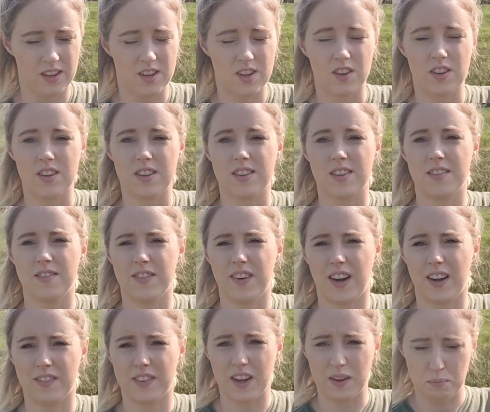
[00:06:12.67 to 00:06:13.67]
It does
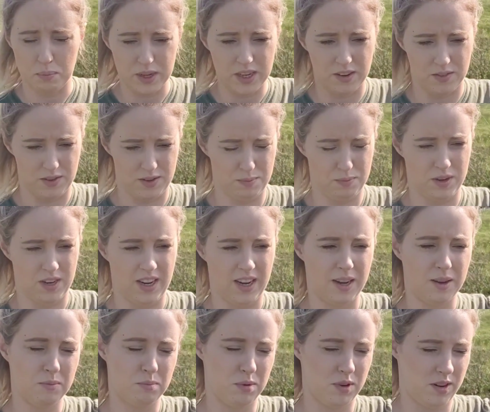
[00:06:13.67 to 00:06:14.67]
involve a bit of
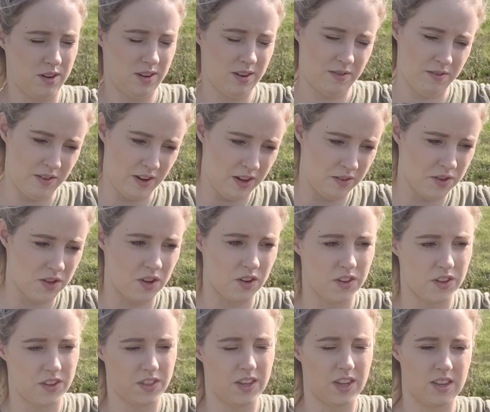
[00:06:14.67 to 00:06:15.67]
spraying, but it involves
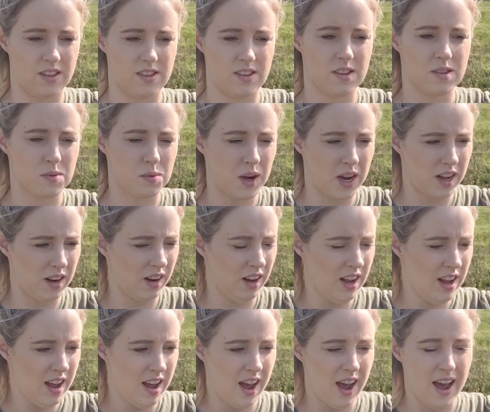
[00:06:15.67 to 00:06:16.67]
other things as well.
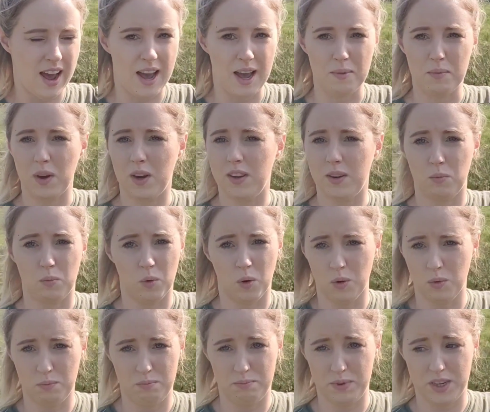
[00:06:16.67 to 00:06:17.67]
It
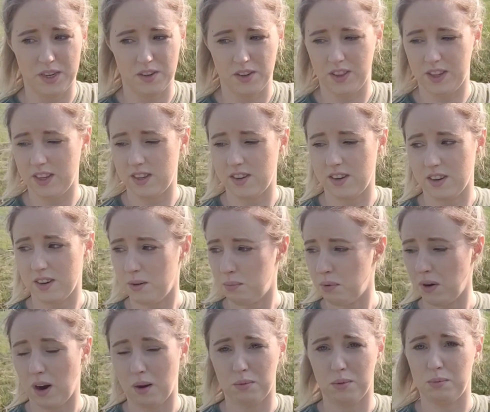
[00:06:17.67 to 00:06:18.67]
won't be done this year.
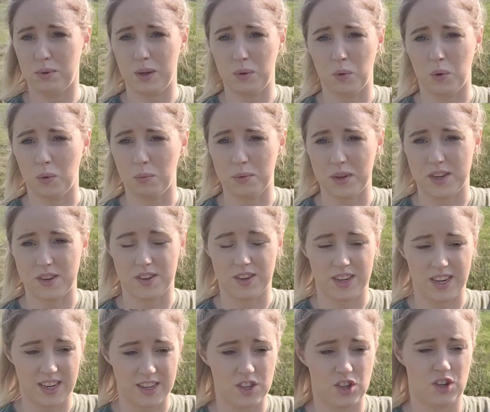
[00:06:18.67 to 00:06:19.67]
It probably won't be
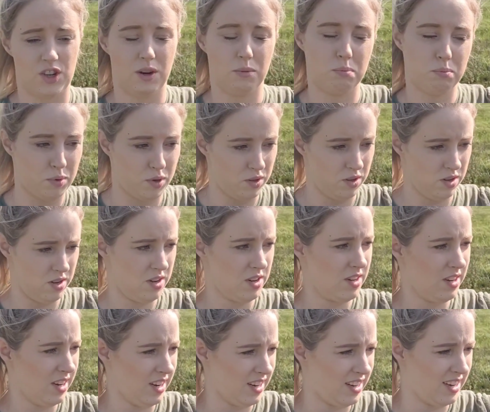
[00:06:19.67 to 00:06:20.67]
done next year,
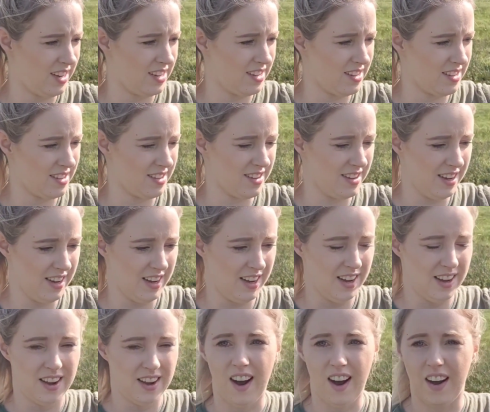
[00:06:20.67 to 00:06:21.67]
but it is
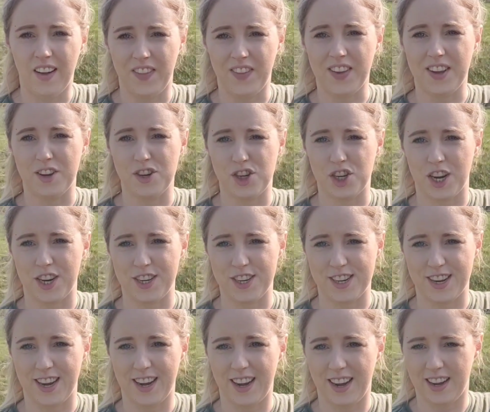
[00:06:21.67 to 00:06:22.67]
on the
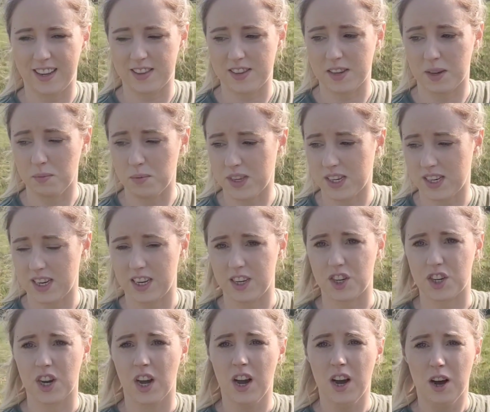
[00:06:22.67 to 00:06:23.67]
agenda at some
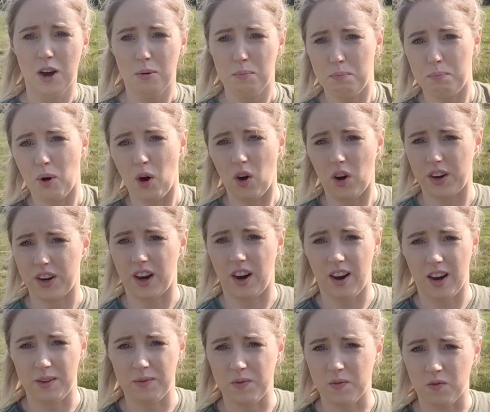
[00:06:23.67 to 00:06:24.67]
stage. But
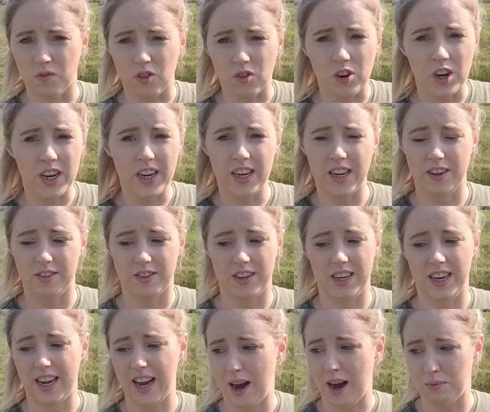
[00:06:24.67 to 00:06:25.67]
I'm really,
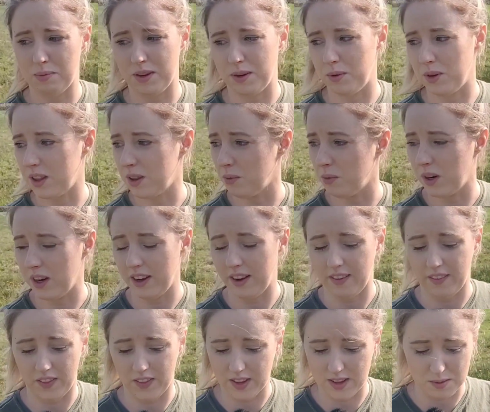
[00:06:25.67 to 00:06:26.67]
really happy with the
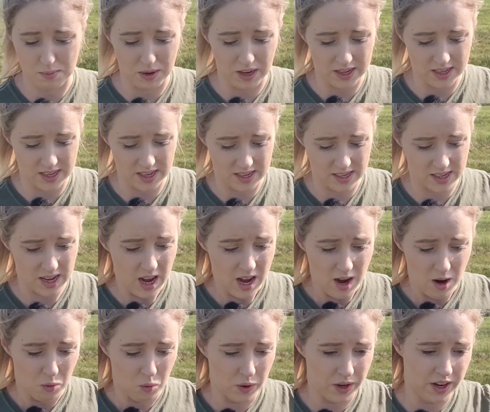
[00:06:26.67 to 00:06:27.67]
way this place is.
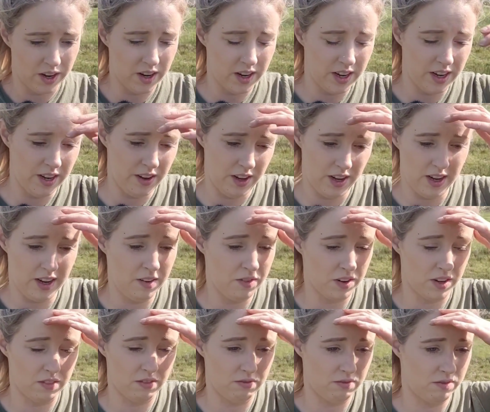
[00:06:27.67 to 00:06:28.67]
When
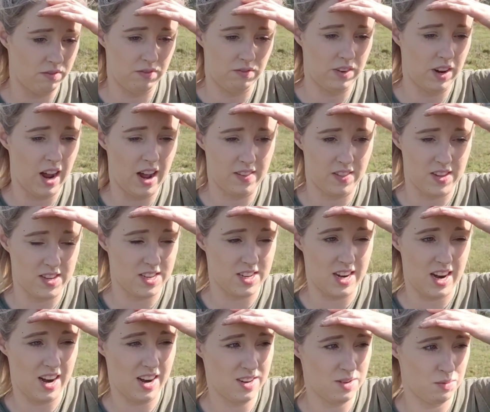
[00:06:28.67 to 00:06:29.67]
even at the
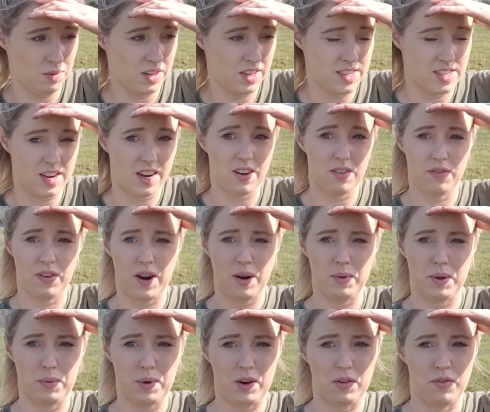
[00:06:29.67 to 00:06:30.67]
start, when I started
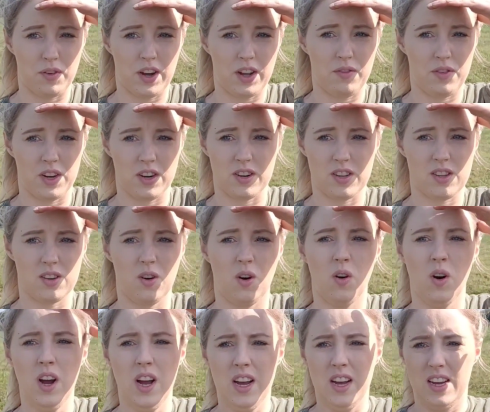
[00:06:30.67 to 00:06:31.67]
farming about 5 years
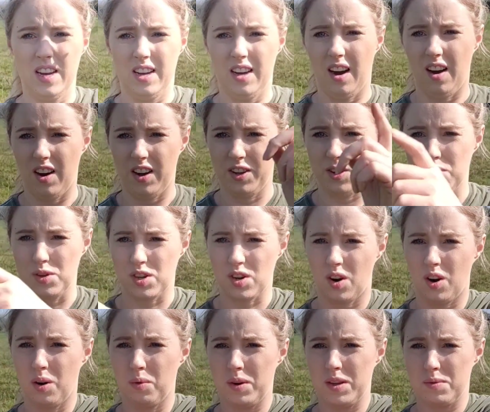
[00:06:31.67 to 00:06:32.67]
ago, I used
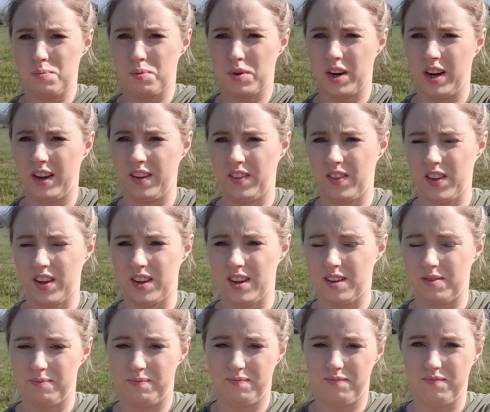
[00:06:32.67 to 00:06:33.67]
to always bring
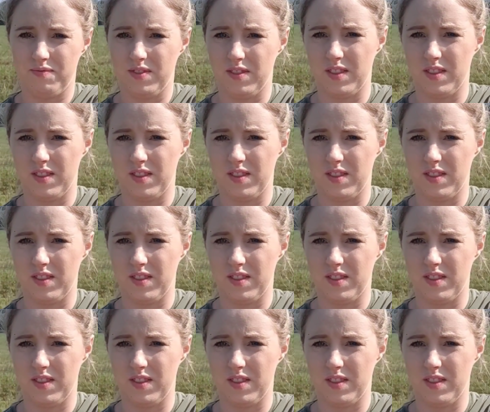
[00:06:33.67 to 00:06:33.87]
the